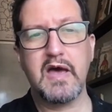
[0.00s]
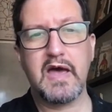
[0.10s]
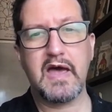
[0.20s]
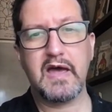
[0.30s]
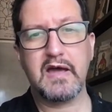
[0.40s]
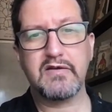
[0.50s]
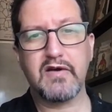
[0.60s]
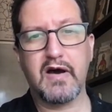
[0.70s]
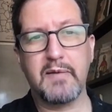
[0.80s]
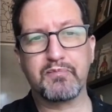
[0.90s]
and
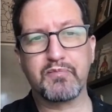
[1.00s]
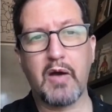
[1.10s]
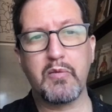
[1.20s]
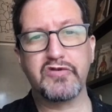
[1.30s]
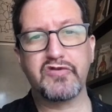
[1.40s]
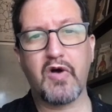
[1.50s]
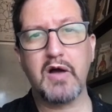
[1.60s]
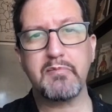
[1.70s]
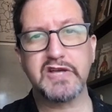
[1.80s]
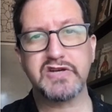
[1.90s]
I was
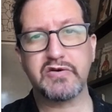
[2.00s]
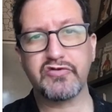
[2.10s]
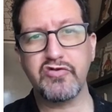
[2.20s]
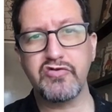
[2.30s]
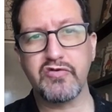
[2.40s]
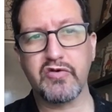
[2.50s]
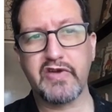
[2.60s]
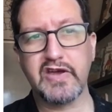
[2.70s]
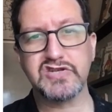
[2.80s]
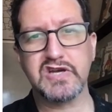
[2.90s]
on my general surgery
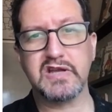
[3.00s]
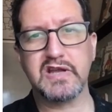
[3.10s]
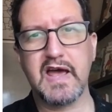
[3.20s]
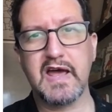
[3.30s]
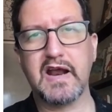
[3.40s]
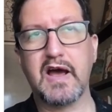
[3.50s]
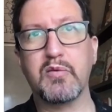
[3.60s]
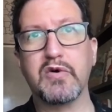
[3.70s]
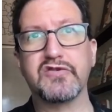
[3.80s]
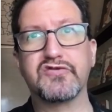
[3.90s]
rotation, and I
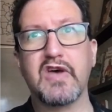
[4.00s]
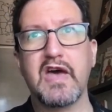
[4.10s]
was